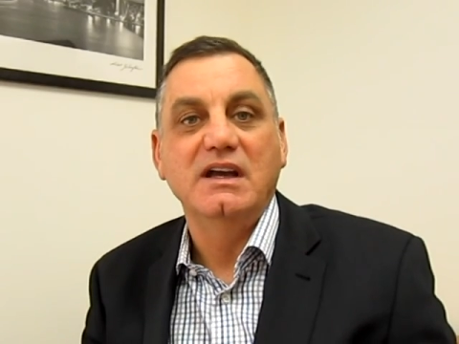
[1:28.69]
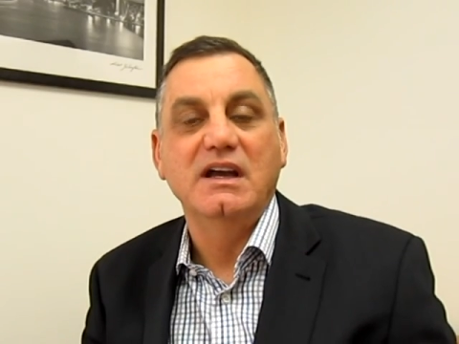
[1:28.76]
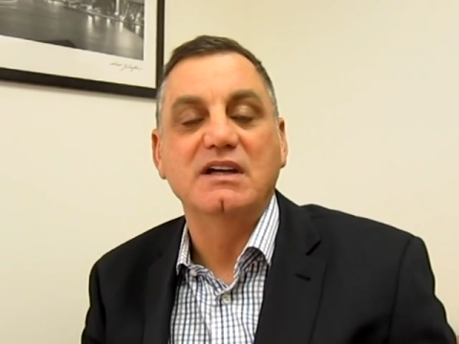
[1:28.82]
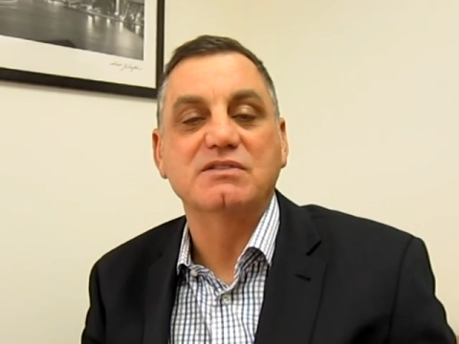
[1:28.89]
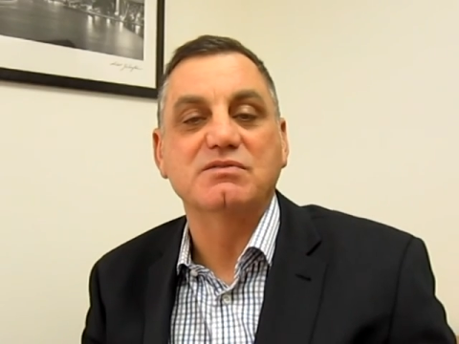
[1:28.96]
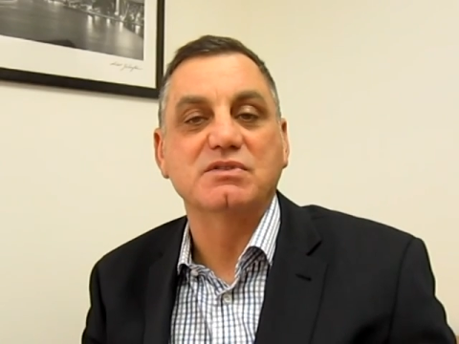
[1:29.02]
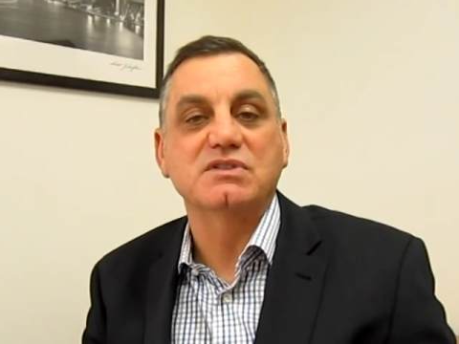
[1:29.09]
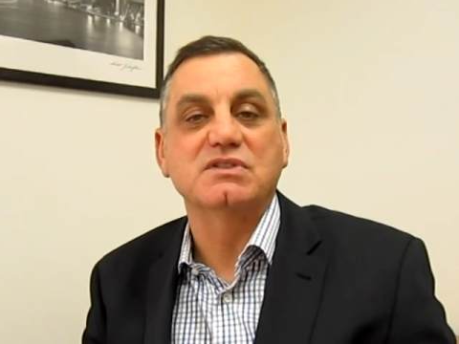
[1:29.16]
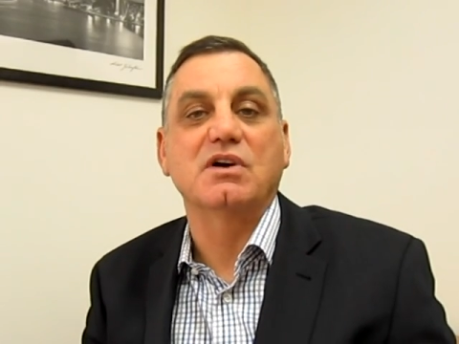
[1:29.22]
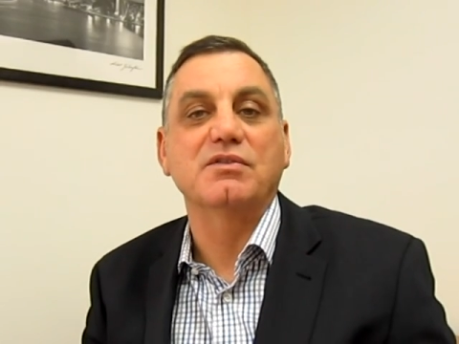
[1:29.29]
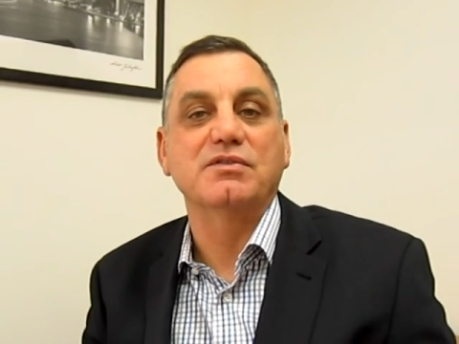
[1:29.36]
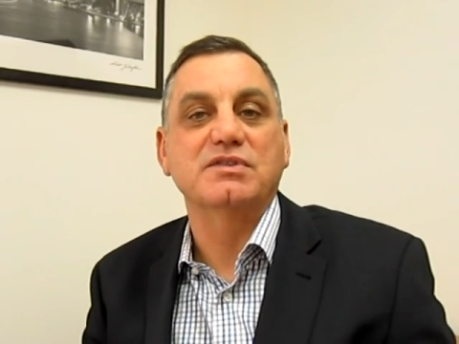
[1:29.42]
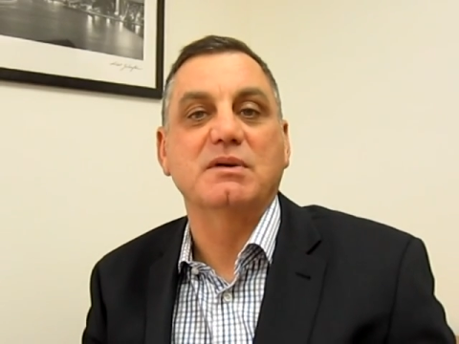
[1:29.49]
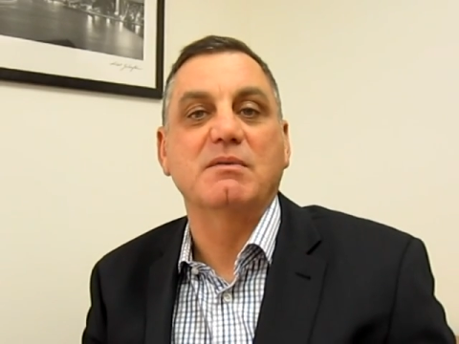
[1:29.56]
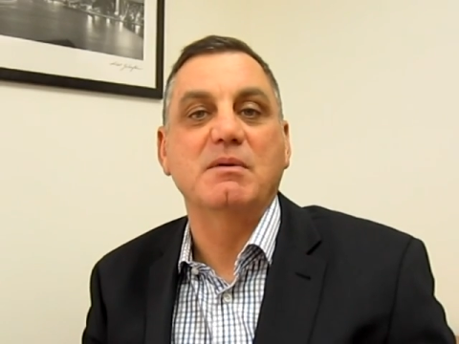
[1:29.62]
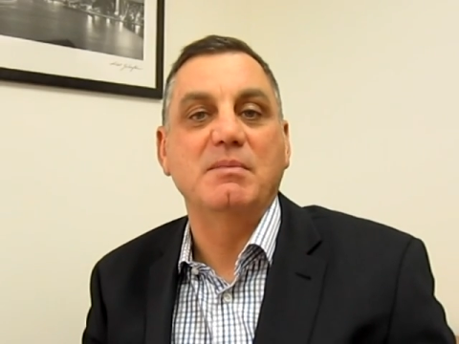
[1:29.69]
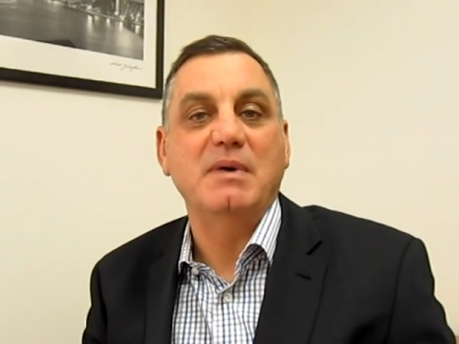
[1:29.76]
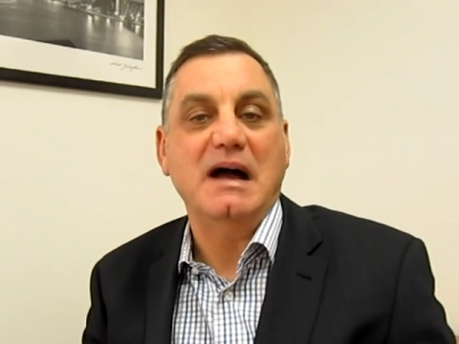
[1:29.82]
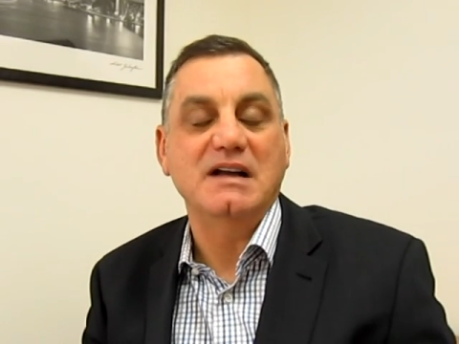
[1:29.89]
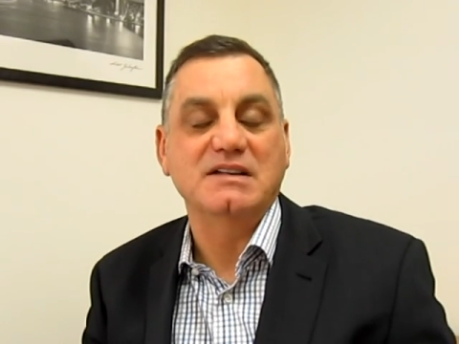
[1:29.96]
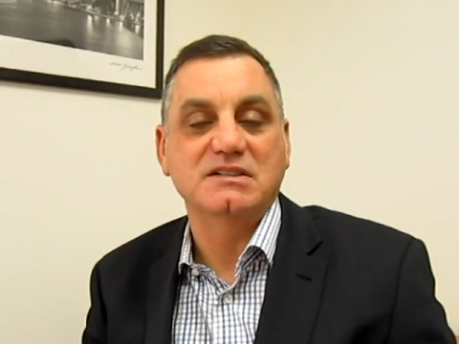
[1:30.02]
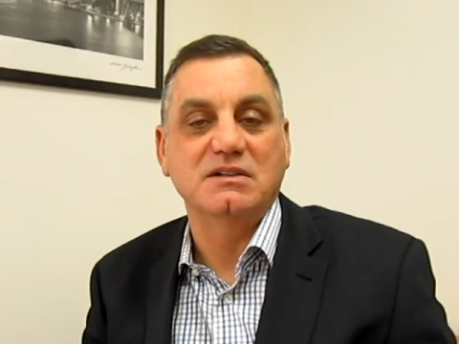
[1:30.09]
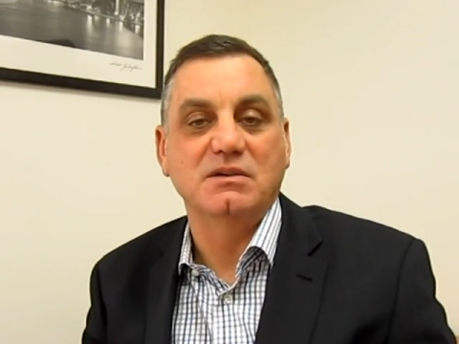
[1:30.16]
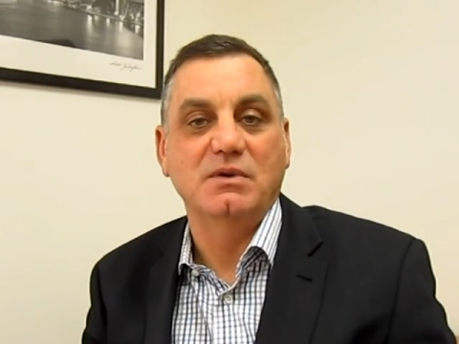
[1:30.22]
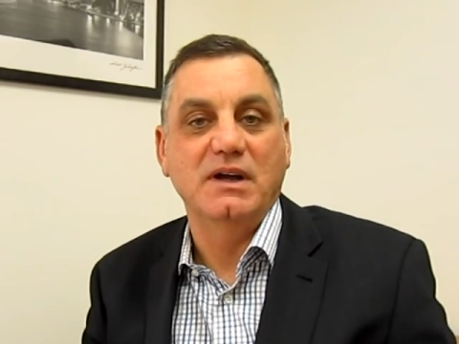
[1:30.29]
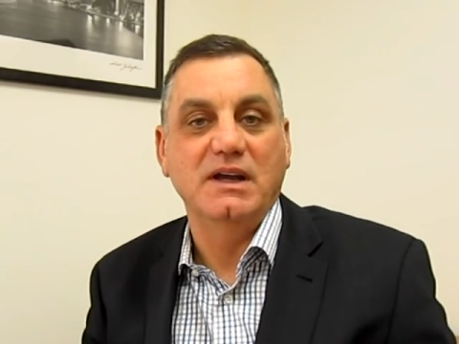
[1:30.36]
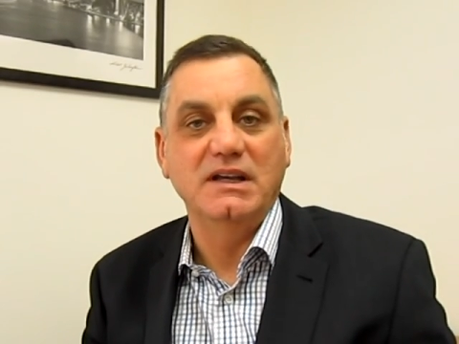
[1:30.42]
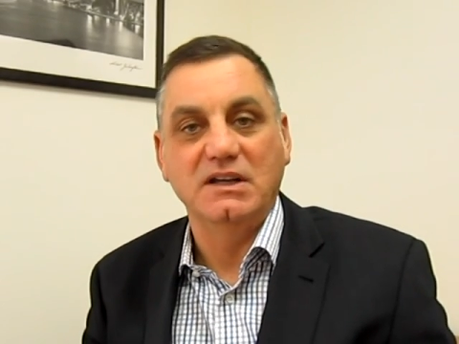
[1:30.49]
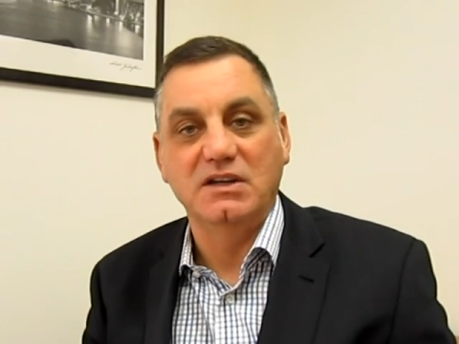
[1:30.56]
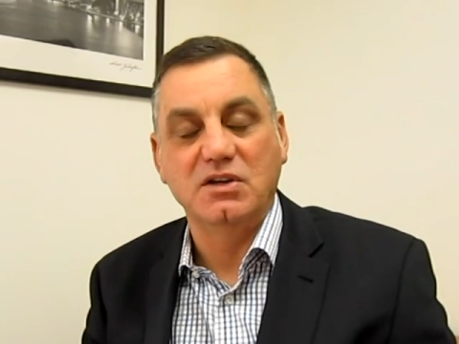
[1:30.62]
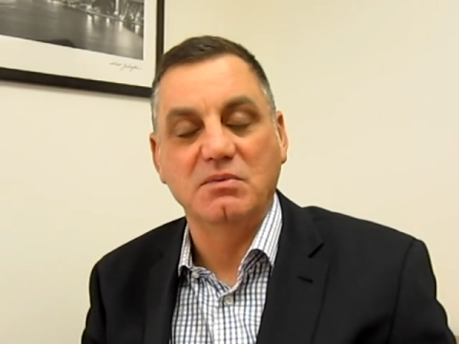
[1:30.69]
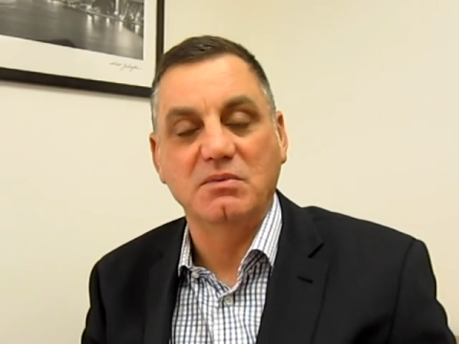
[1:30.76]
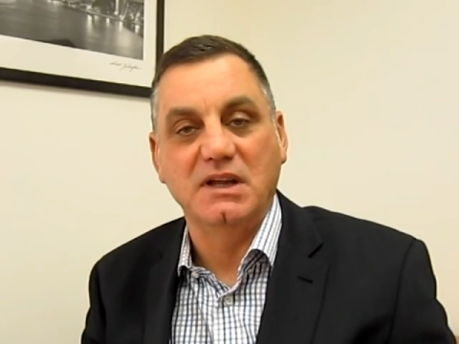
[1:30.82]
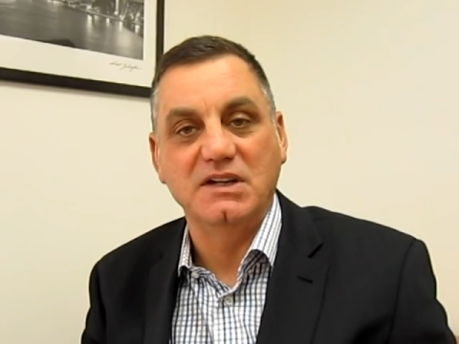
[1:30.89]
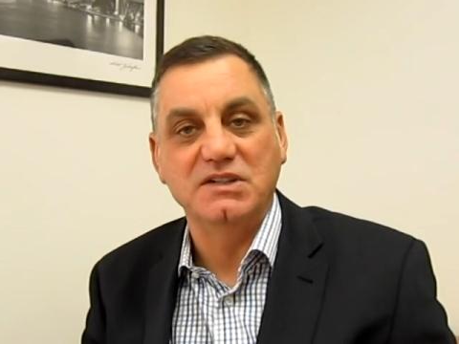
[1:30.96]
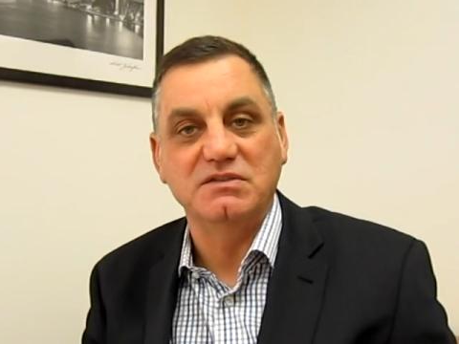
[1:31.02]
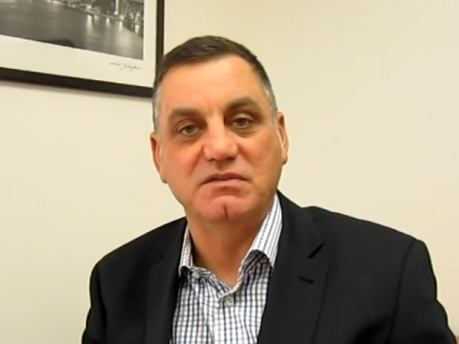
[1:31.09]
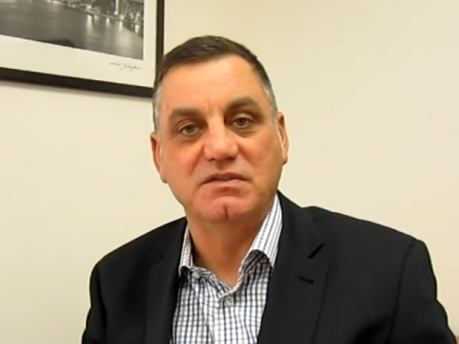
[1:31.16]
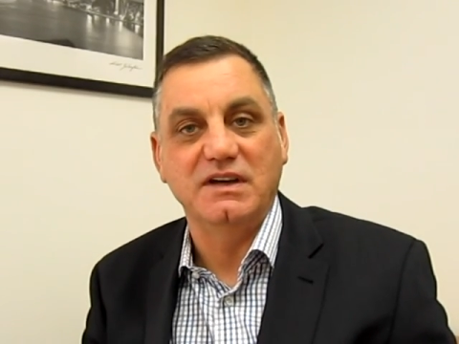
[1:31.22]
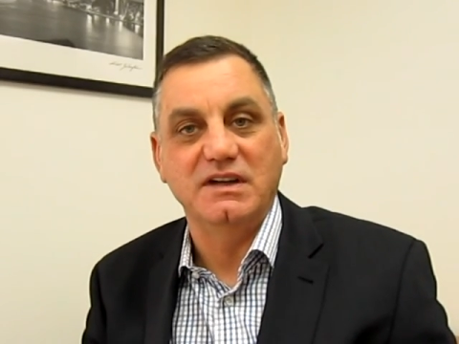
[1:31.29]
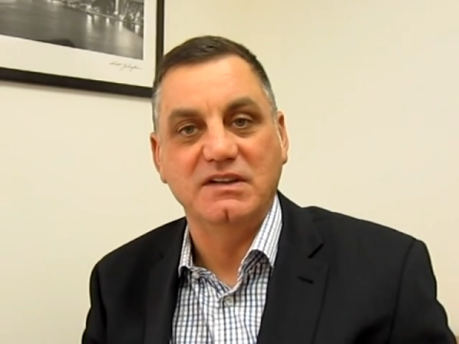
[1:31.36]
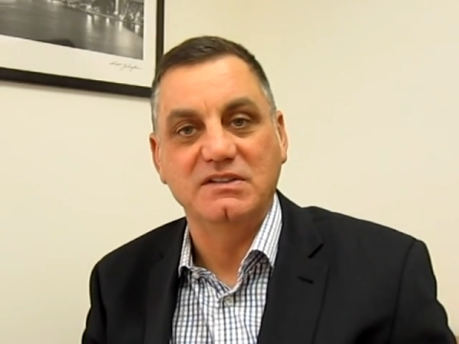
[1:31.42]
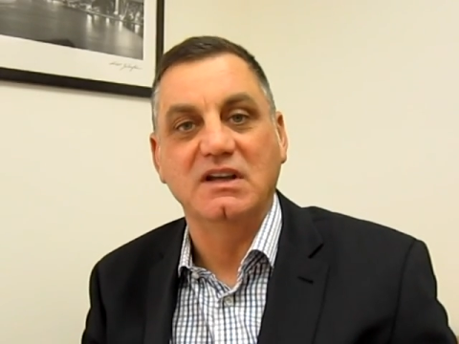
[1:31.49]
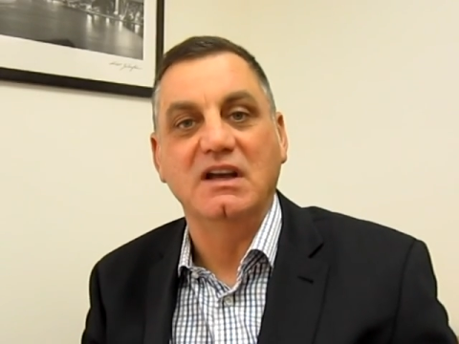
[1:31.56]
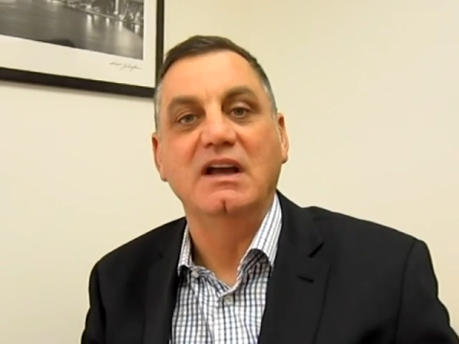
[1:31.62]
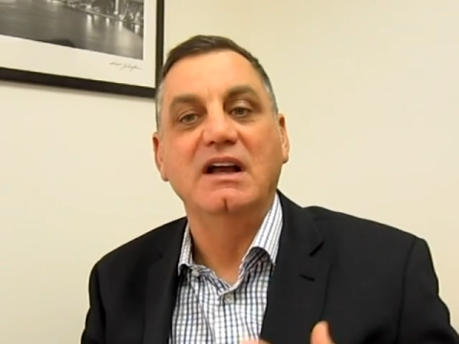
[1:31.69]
as a result of someone passing away in the accumulation phase.